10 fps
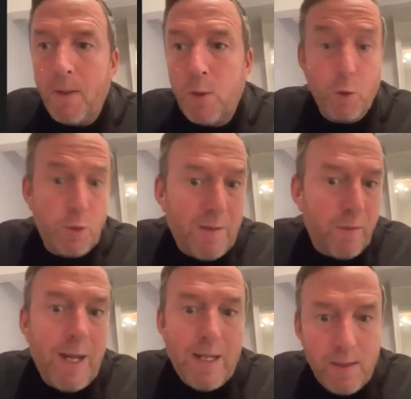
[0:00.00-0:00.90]
trusted
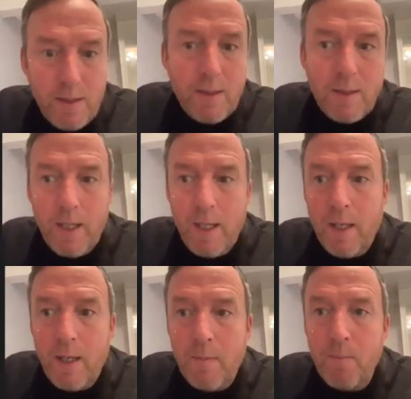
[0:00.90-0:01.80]
friends
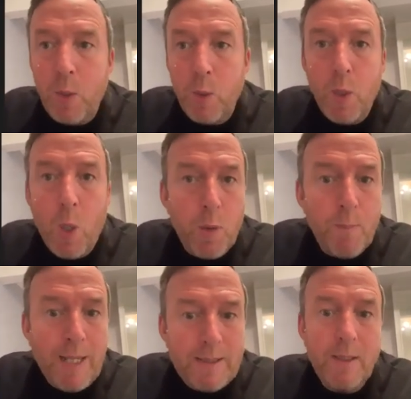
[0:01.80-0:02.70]
who know
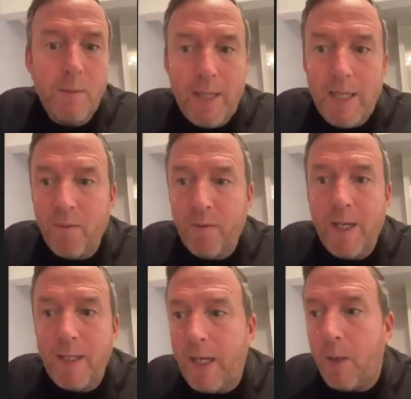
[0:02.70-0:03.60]
them better than me and
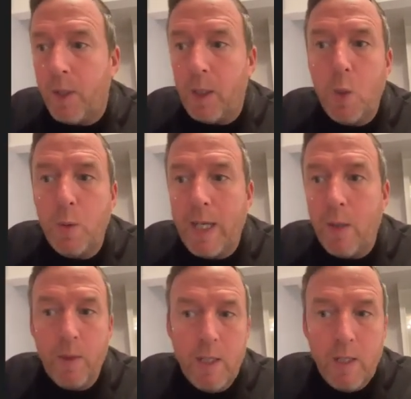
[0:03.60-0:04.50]
find out the
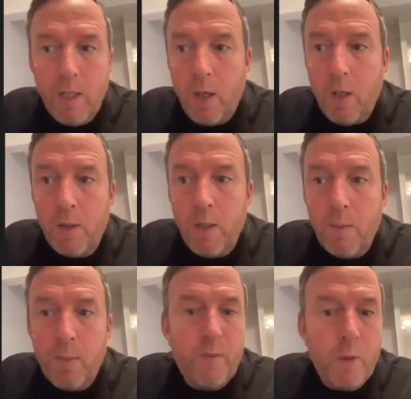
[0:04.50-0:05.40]
lowdown
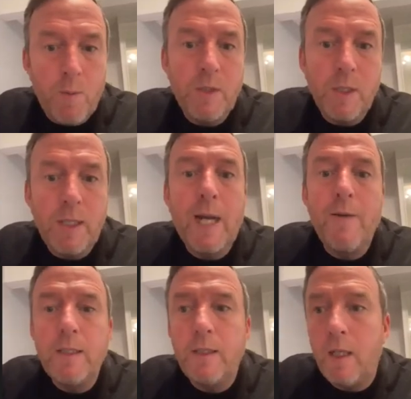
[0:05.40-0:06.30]
on performance and
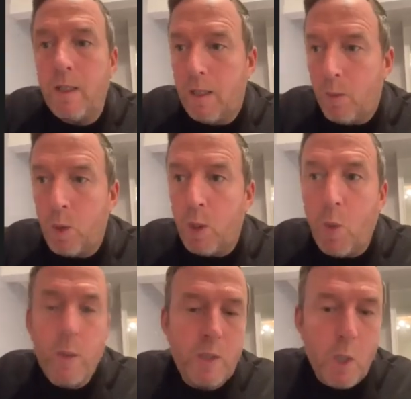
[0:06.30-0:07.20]
character, will
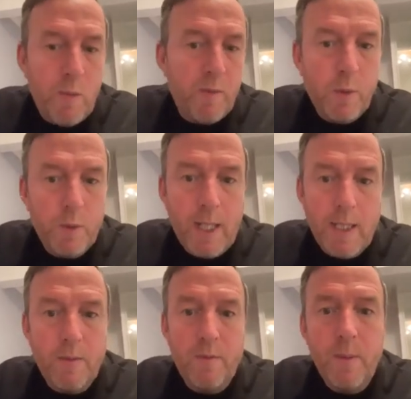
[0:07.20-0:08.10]
always go before
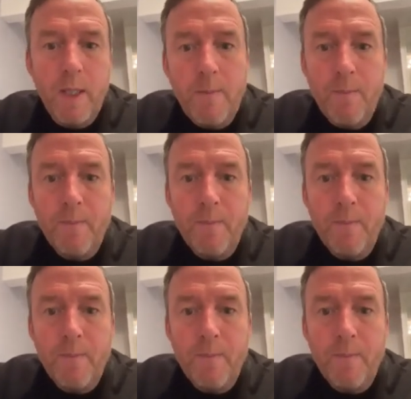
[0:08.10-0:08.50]
data for me.